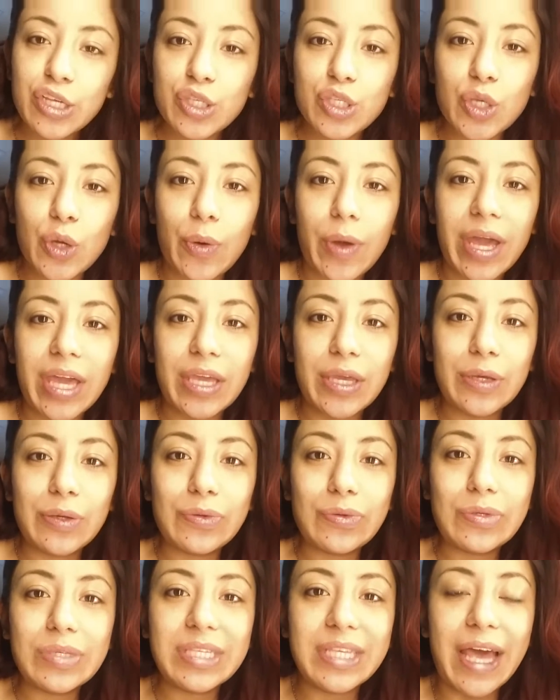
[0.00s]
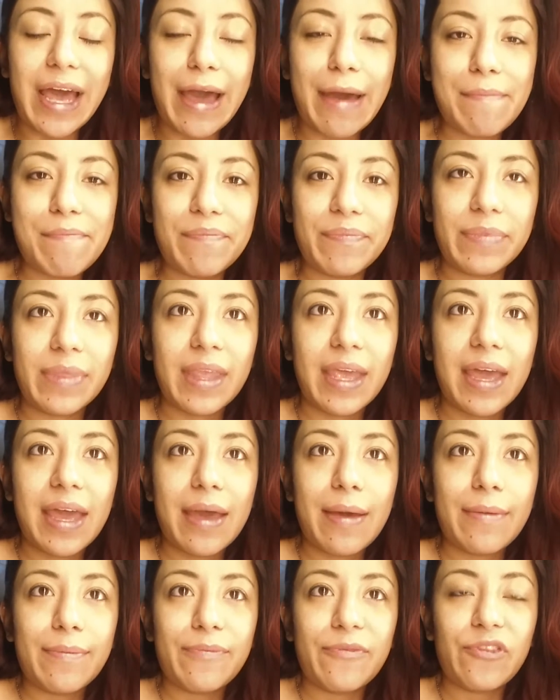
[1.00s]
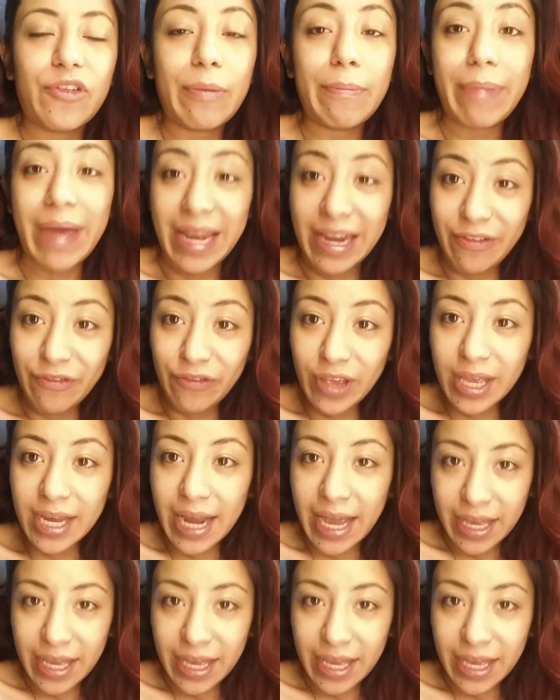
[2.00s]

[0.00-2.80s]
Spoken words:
So I use, from Benefit,